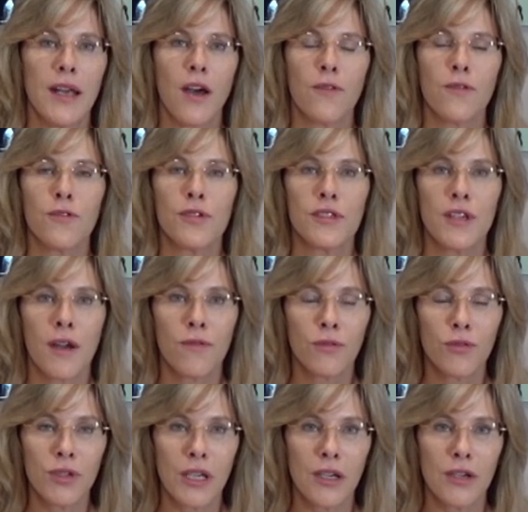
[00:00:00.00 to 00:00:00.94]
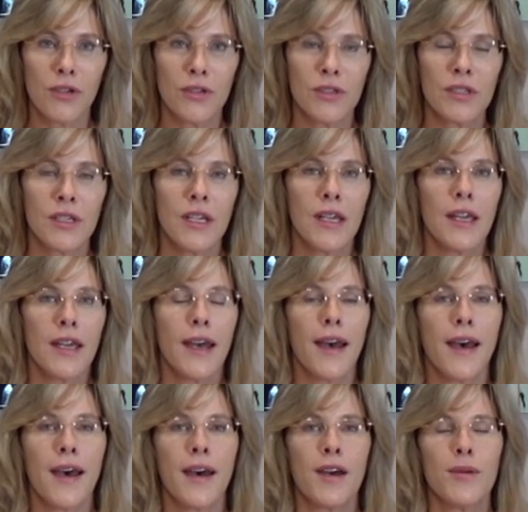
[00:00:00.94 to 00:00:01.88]
now for several years,
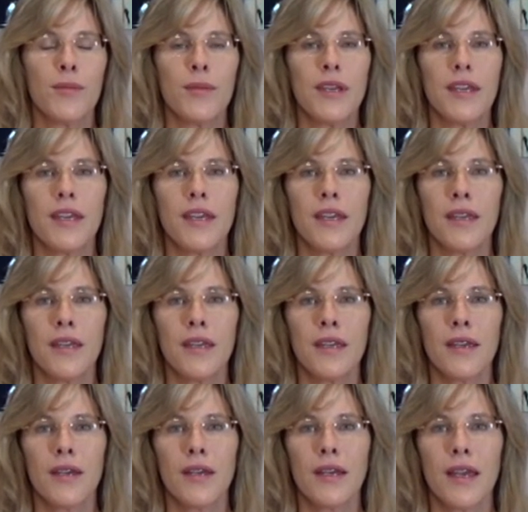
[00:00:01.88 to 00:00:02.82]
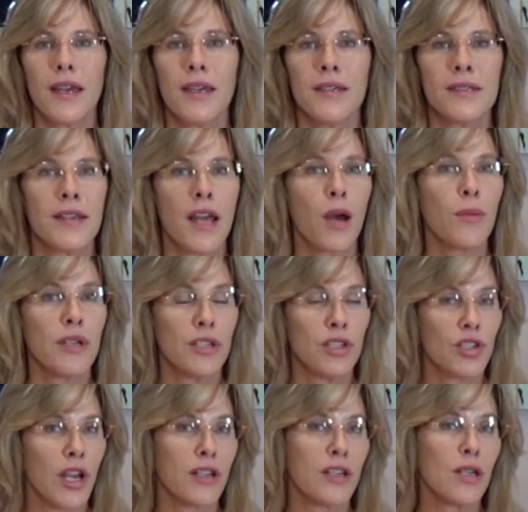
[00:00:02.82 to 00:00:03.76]
he has now been
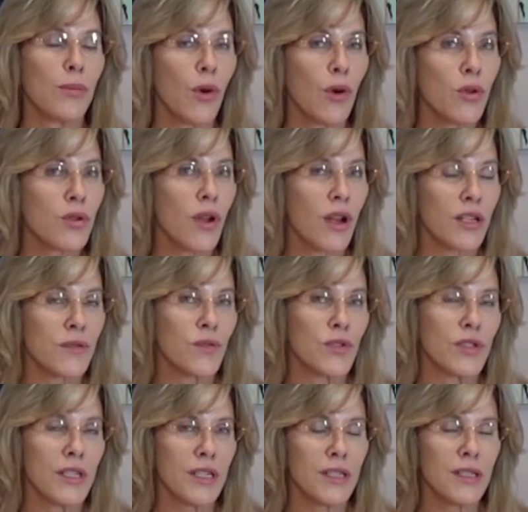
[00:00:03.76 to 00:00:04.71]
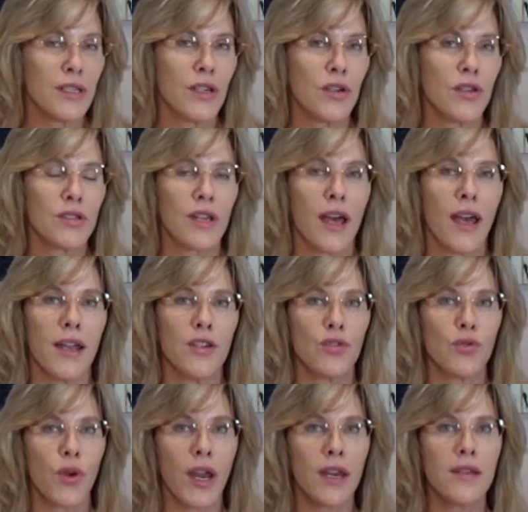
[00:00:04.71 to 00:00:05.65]
injecting Botox for 6 years. I
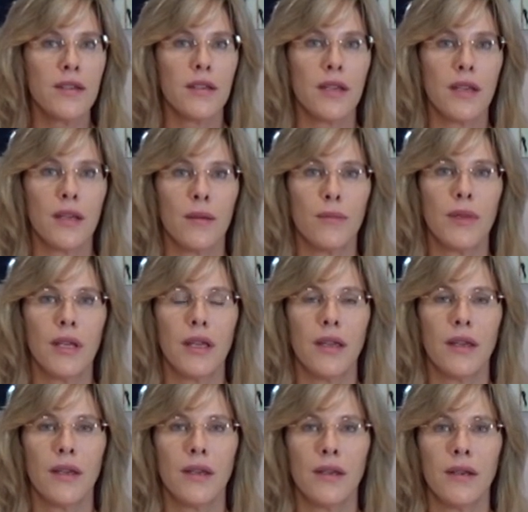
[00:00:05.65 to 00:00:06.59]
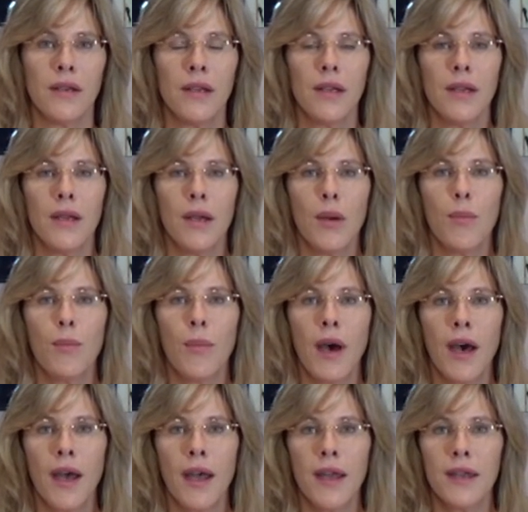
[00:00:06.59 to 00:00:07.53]
trained him in
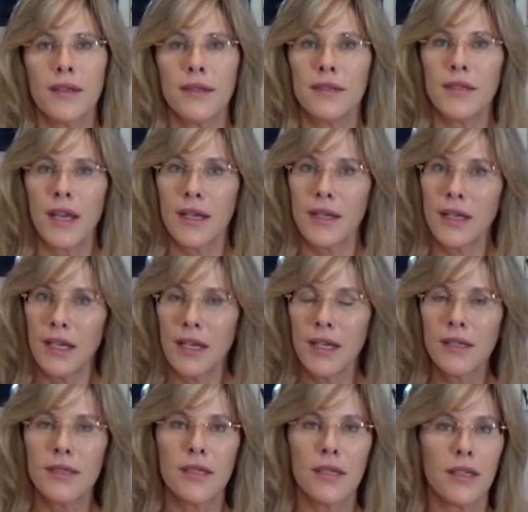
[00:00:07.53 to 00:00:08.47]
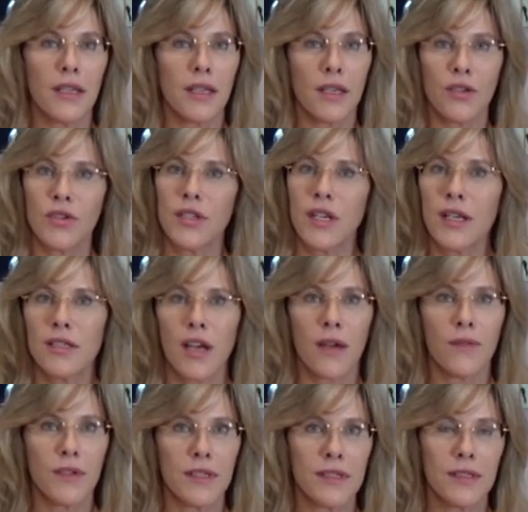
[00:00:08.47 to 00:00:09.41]
my techniques, and he understands
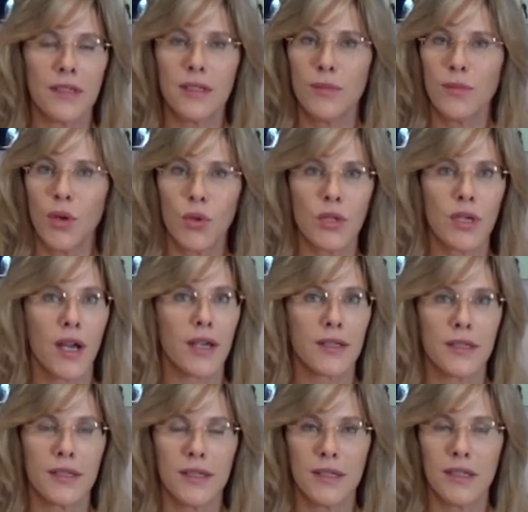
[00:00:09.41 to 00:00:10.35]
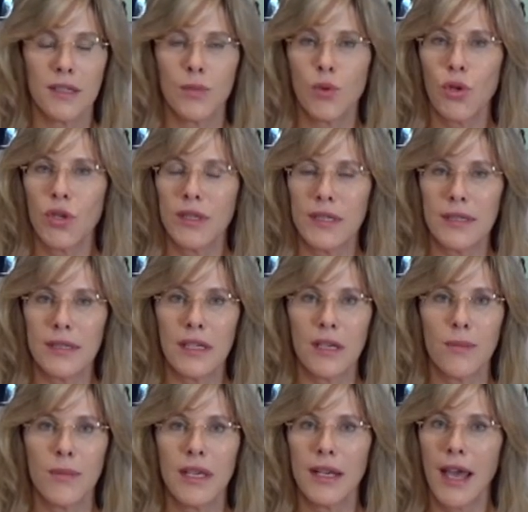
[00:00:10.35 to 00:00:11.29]
obviously the Botox, the Dysport, and the
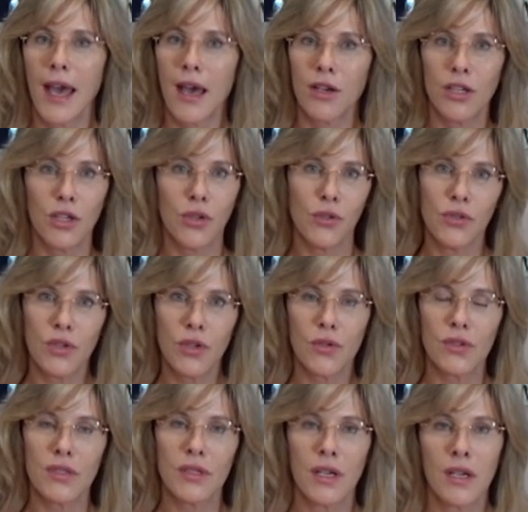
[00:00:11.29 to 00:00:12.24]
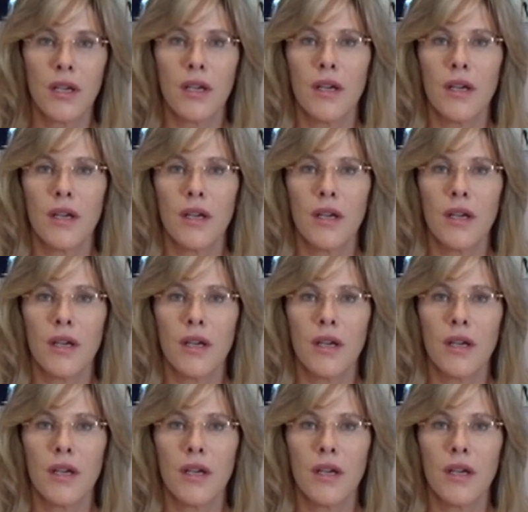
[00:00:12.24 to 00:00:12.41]
Xeomin, how to use those